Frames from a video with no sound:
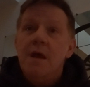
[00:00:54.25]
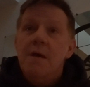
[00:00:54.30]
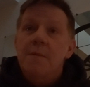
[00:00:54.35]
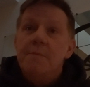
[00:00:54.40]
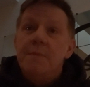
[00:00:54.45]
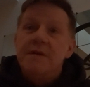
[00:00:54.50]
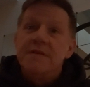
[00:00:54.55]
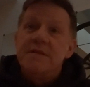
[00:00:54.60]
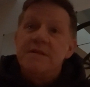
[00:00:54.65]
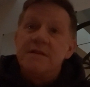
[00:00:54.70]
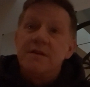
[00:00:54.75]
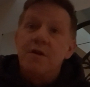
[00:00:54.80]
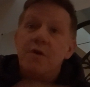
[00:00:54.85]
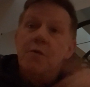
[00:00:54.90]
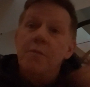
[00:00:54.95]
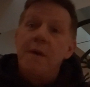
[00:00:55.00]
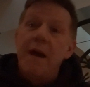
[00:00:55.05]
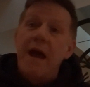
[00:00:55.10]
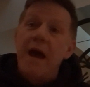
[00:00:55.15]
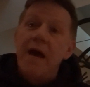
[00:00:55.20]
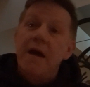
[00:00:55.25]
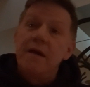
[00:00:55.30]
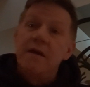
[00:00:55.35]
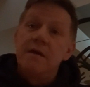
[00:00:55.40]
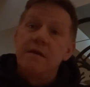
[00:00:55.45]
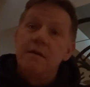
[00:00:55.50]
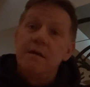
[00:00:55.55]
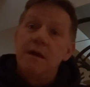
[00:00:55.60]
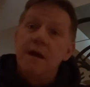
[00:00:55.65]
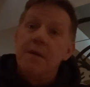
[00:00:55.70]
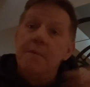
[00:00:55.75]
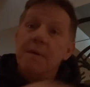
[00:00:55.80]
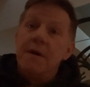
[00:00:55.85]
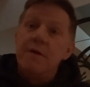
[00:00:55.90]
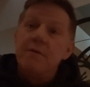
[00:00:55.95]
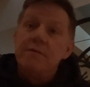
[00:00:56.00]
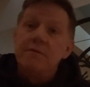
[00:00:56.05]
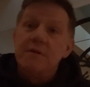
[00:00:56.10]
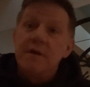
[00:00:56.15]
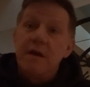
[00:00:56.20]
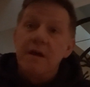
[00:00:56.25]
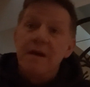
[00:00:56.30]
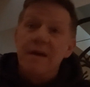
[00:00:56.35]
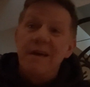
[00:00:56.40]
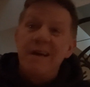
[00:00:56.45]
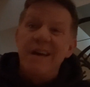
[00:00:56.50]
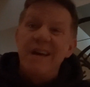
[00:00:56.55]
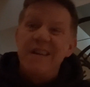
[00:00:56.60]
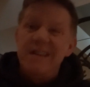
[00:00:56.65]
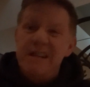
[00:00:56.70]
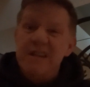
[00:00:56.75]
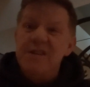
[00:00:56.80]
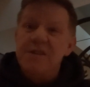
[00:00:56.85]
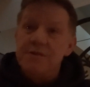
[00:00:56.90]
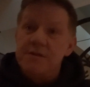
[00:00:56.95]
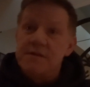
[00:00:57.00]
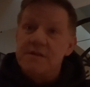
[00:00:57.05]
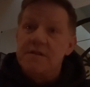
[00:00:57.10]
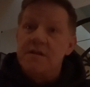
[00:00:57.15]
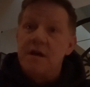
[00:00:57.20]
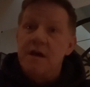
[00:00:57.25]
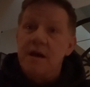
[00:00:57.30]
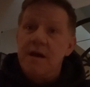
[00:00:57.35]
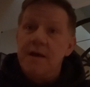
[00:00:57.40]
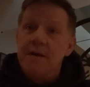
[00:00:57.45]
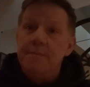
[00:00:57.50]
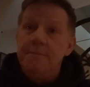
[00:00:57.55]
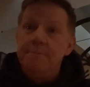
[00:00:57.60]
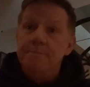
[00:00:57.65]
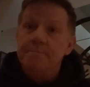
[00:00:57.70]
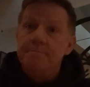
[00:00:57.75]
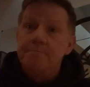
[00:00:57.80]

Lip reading: But to go back about a year's time,